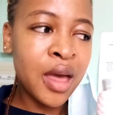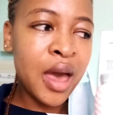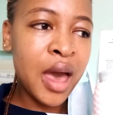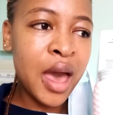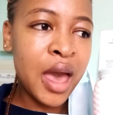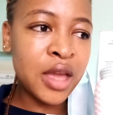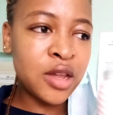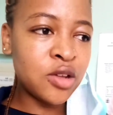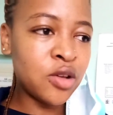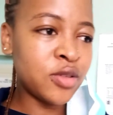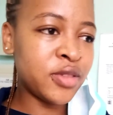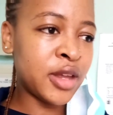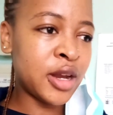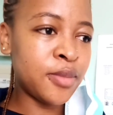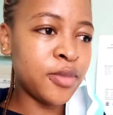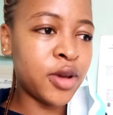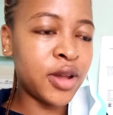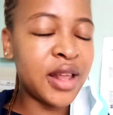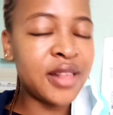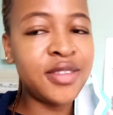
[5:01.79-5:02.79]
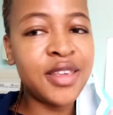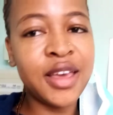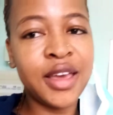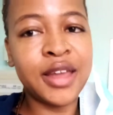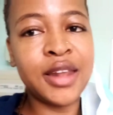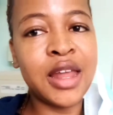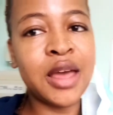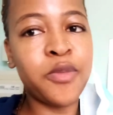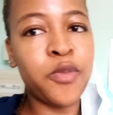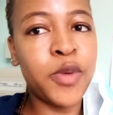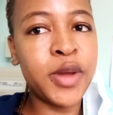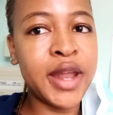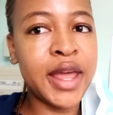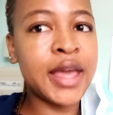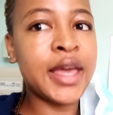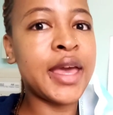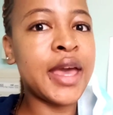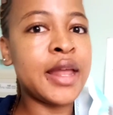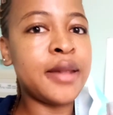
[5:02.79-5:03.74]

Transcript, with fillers: I know that I'm gonna take a nap when I get